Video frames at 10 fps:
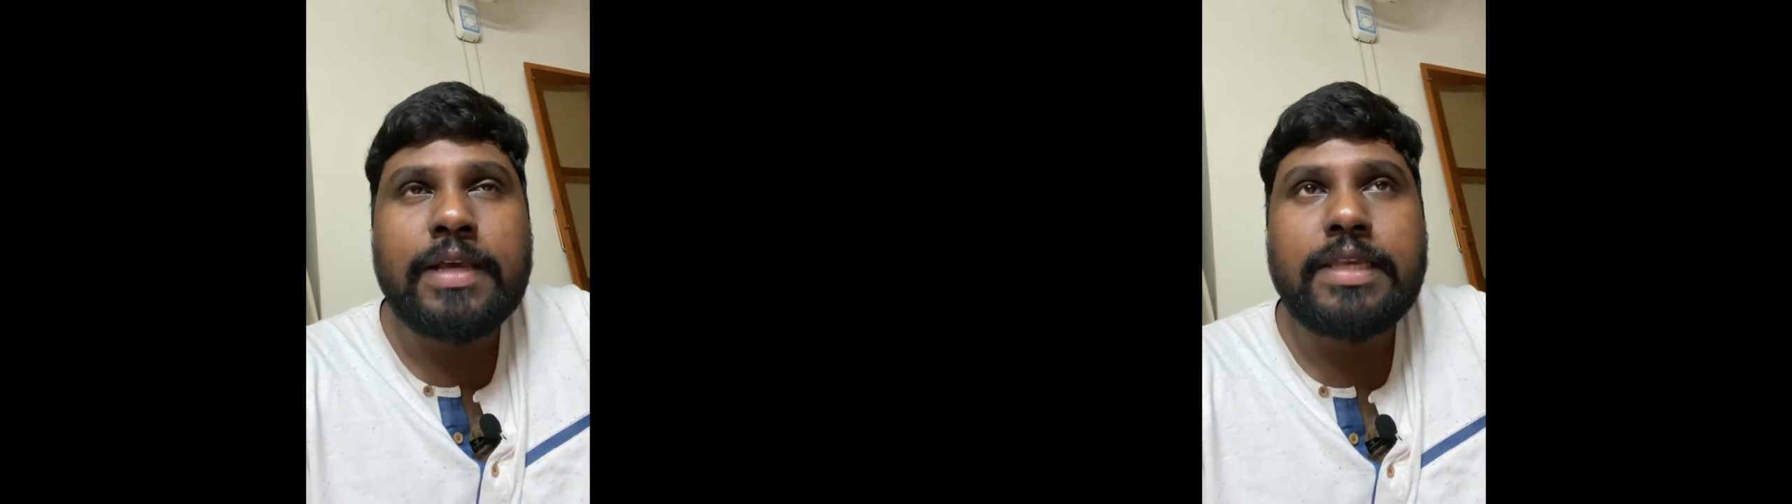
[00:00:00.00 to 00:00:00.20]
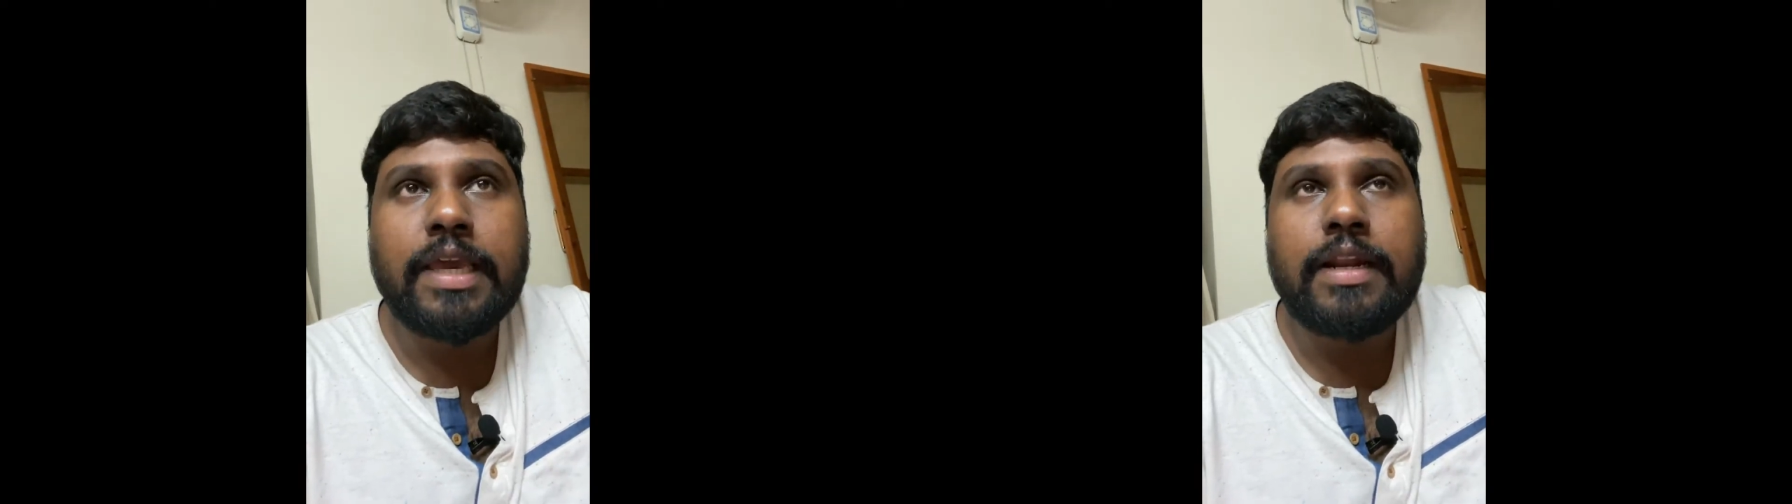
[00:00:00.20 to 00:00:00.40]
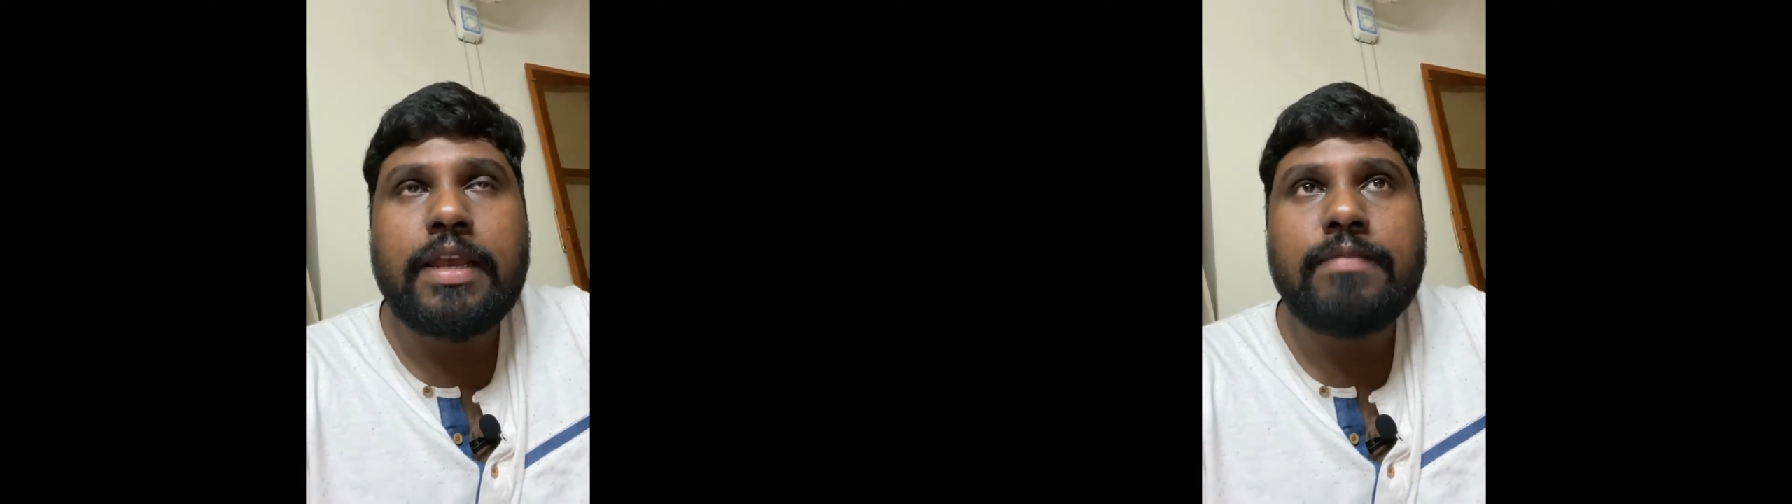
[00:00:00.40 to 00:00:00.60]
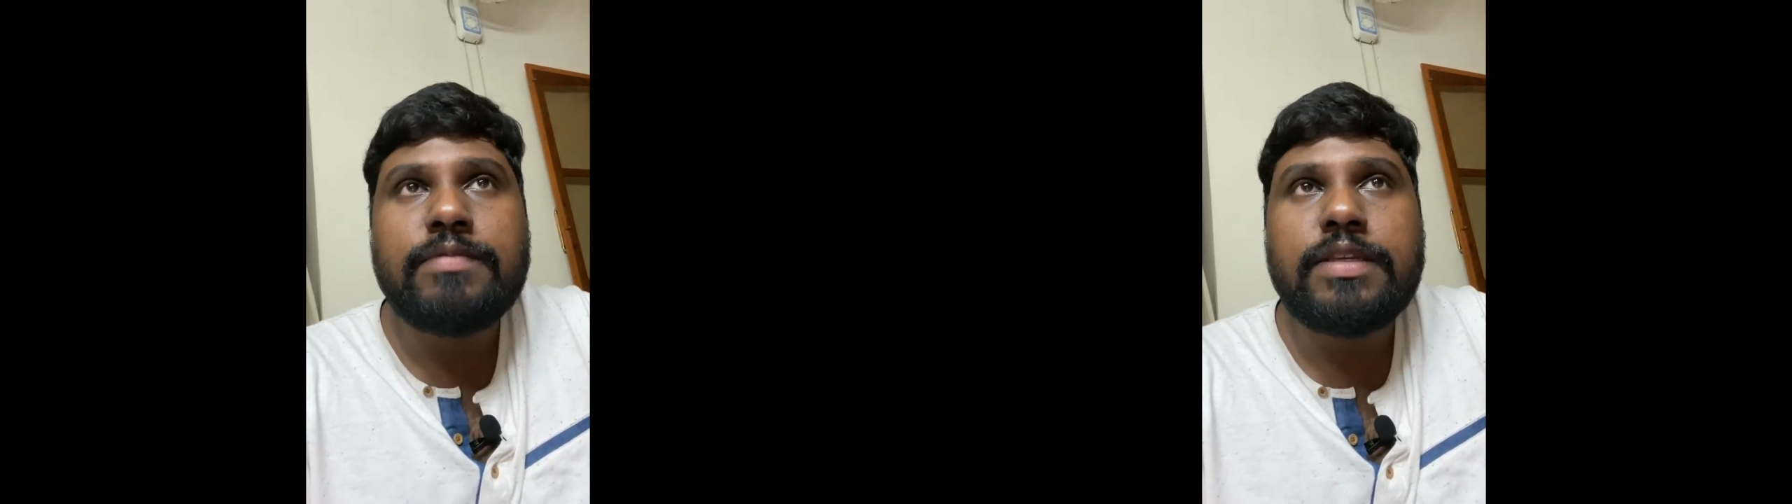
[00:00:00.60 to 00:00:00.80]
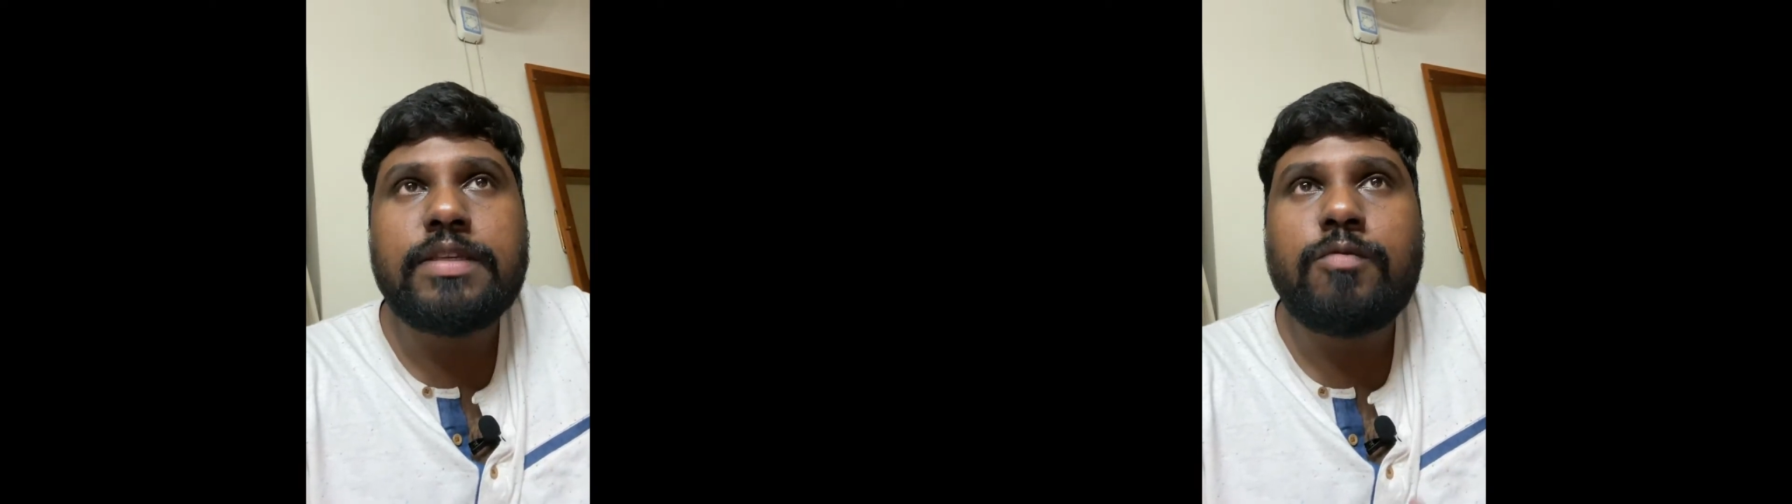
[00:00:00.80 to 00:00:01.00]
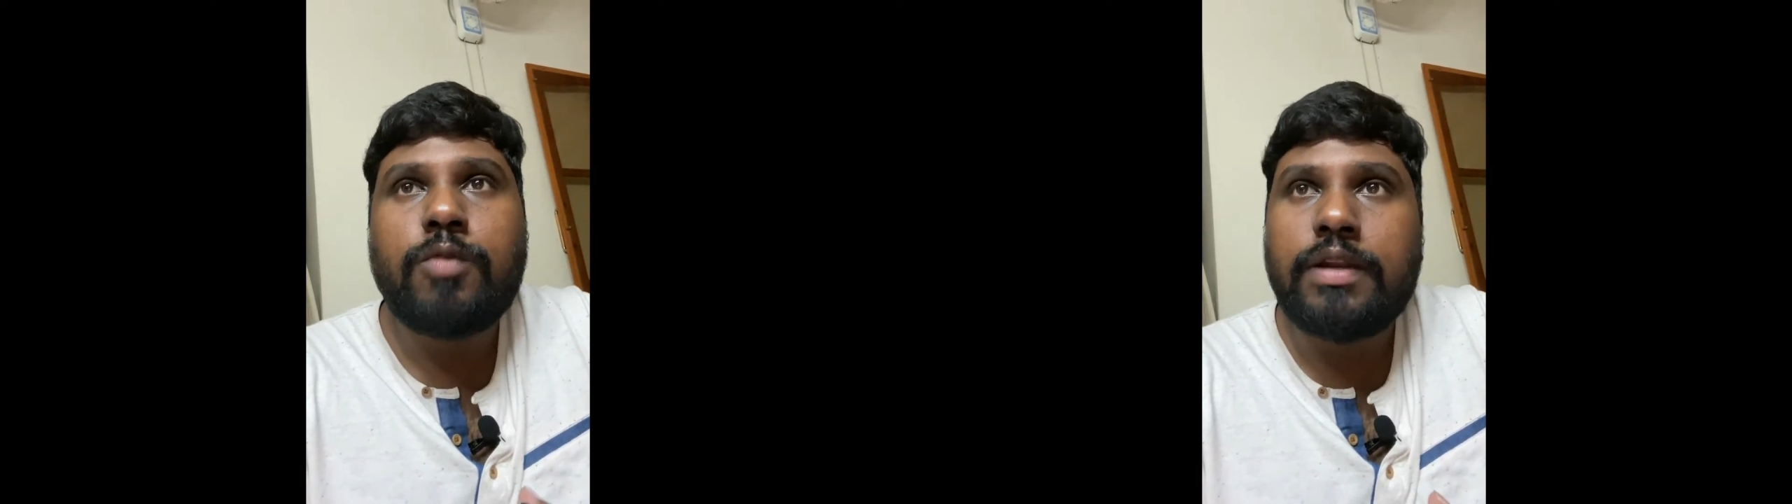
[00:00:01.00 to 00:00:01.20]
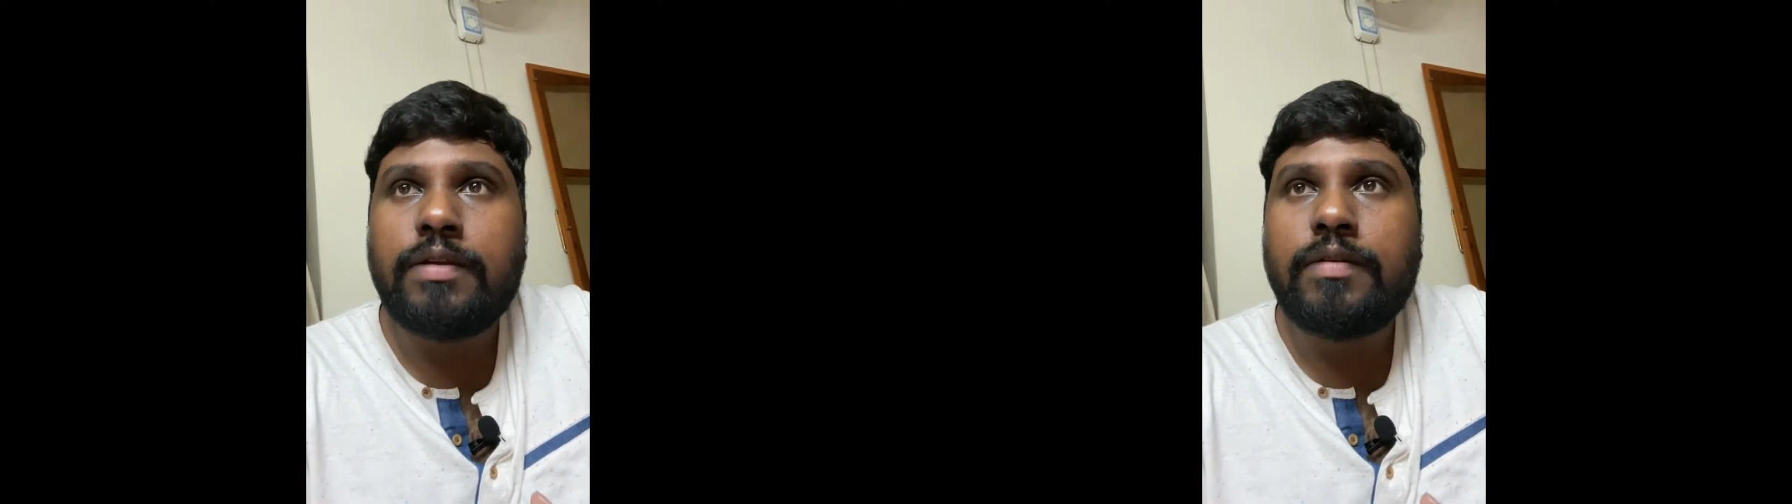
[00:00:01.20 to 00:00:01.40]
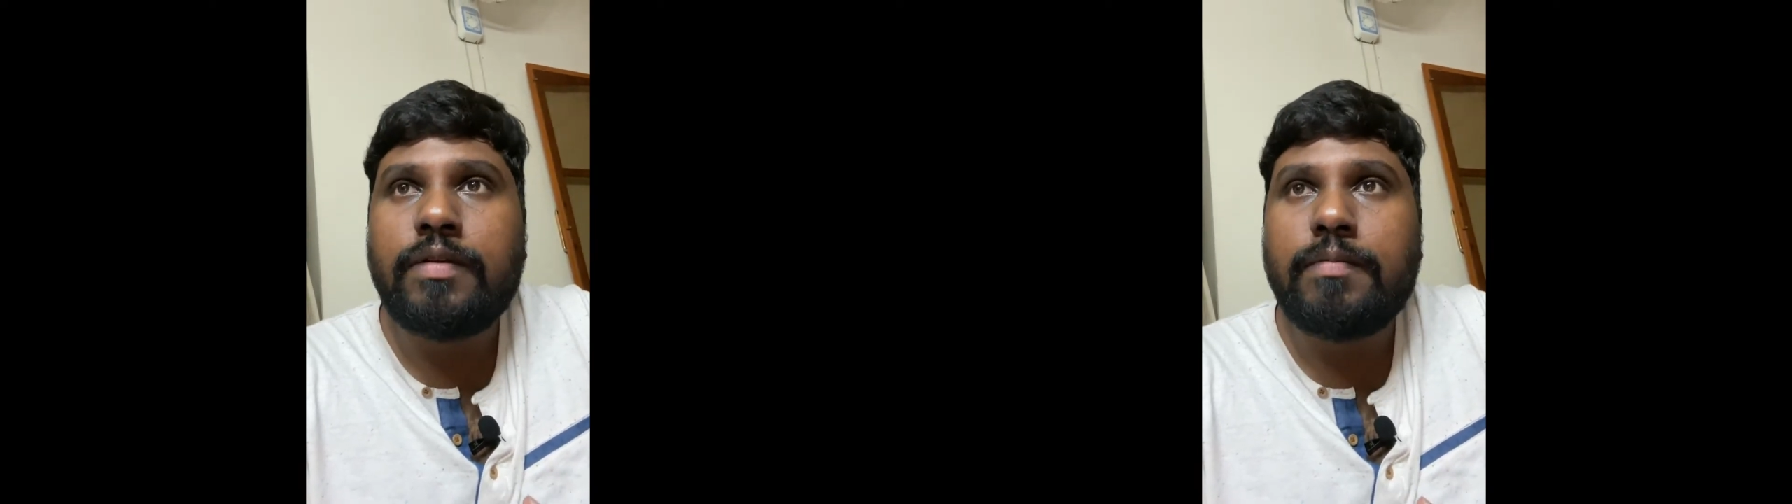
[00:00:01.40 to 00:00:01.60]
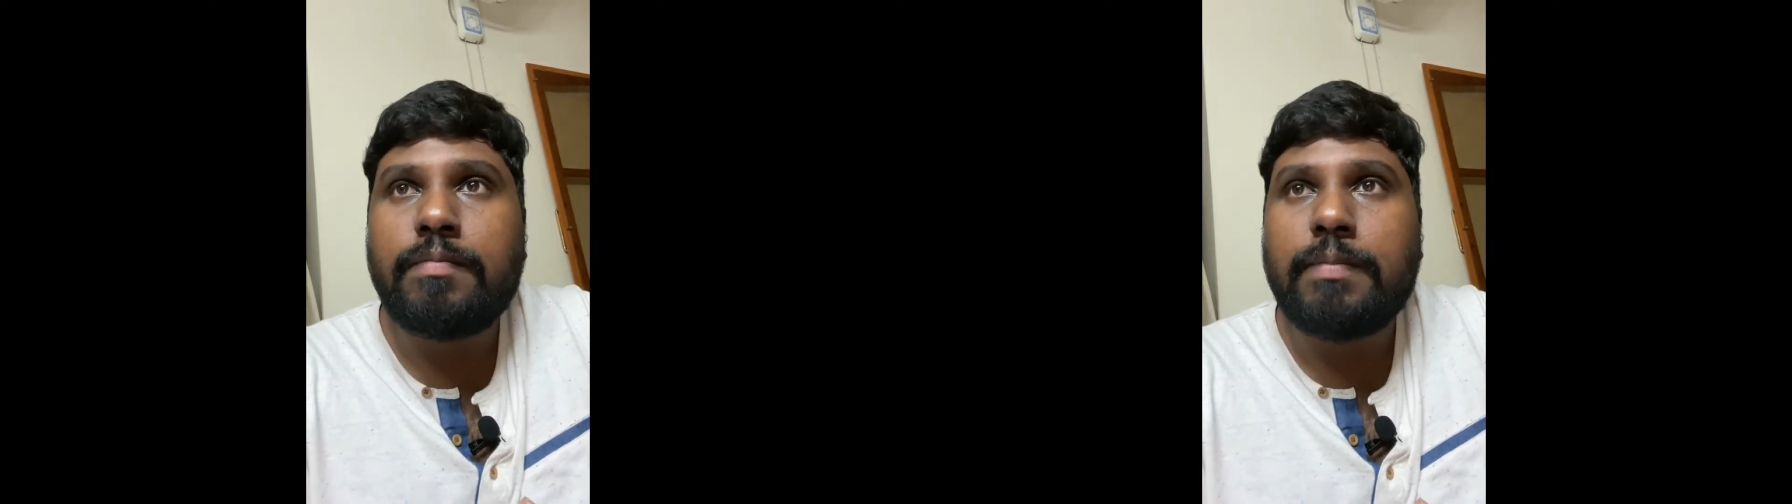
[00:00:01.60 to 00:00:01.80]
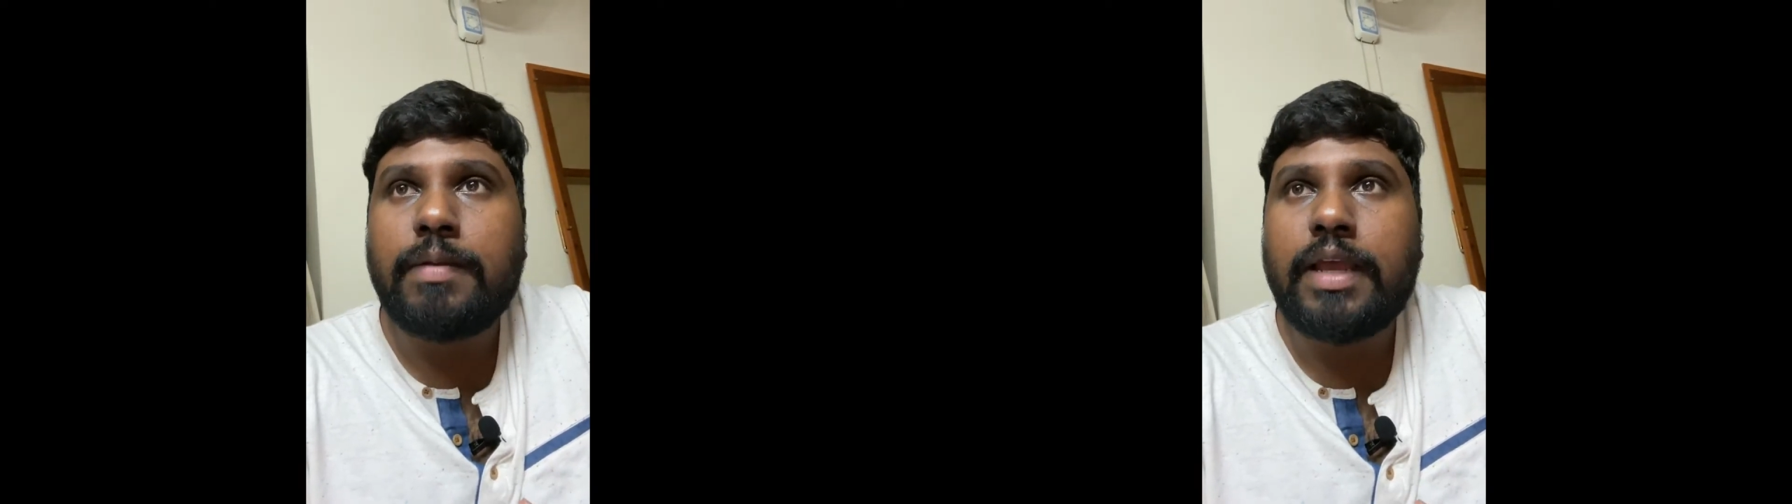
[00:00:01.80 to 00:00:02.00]
Sacred Games season 1
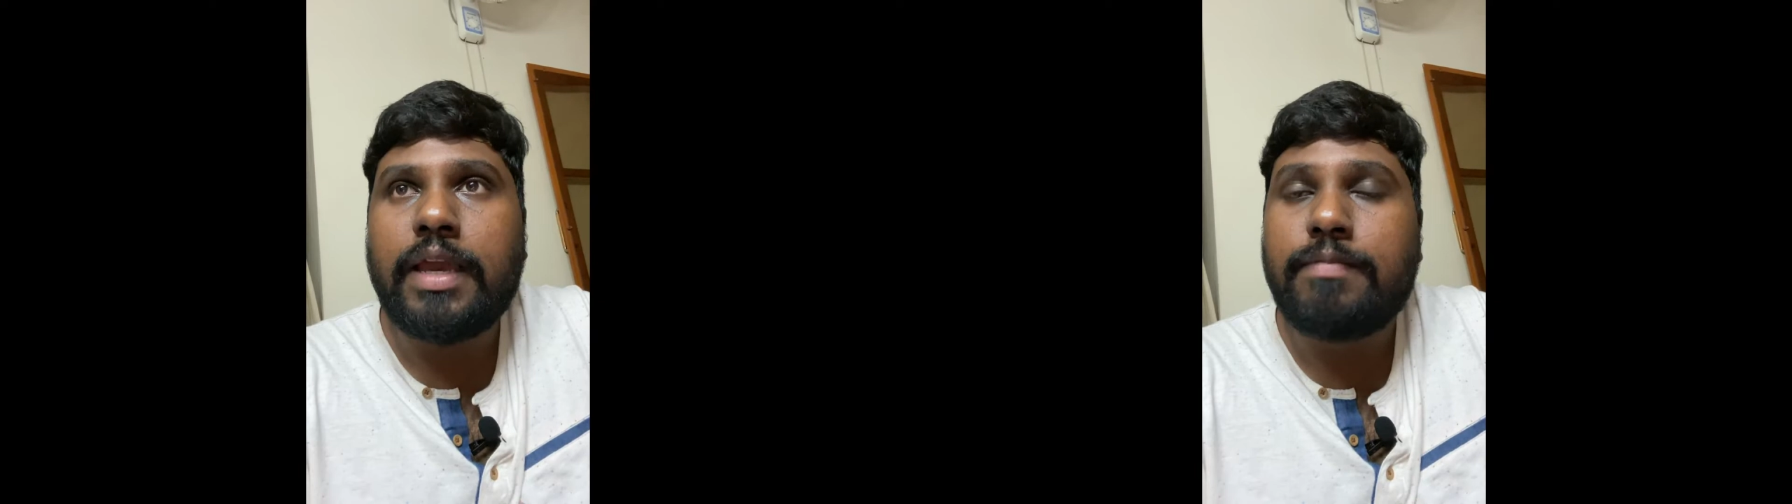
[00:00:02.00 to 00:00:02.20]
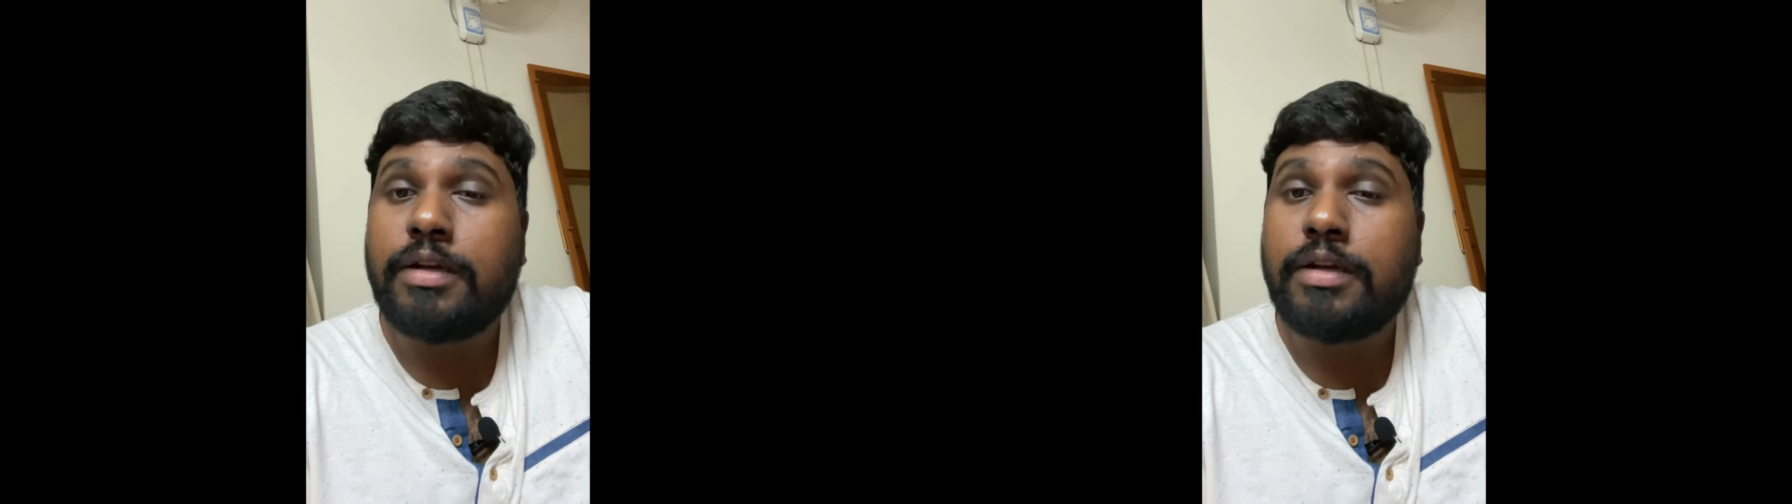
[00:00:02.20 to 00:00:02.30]
people like,